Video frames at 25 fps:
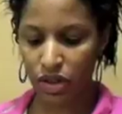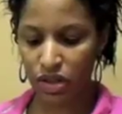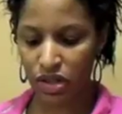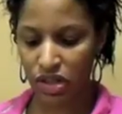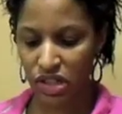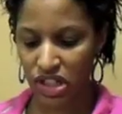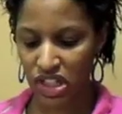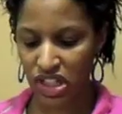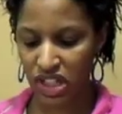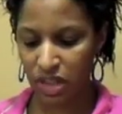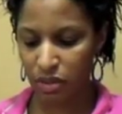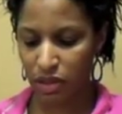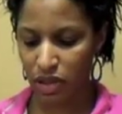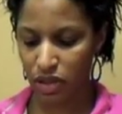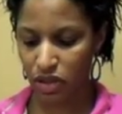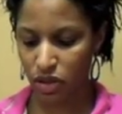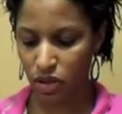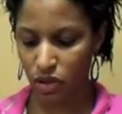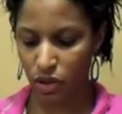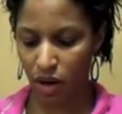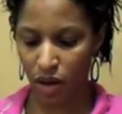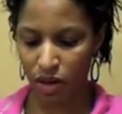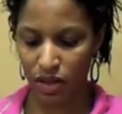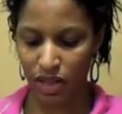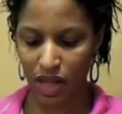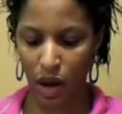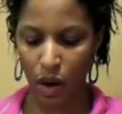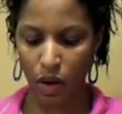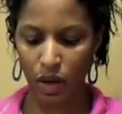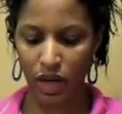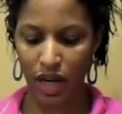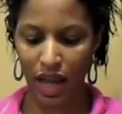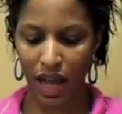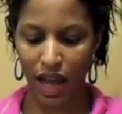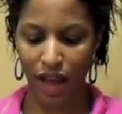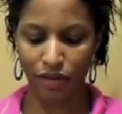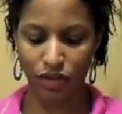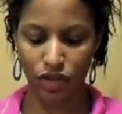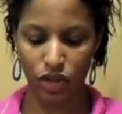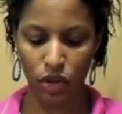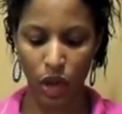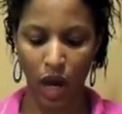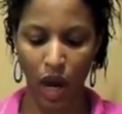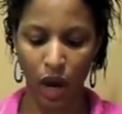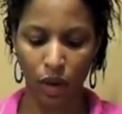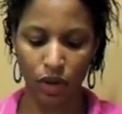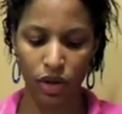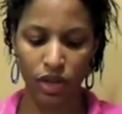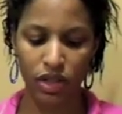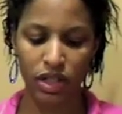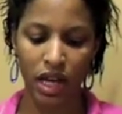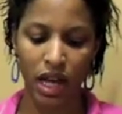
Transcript: It's about 2 hours, hour and a half, 2 hours.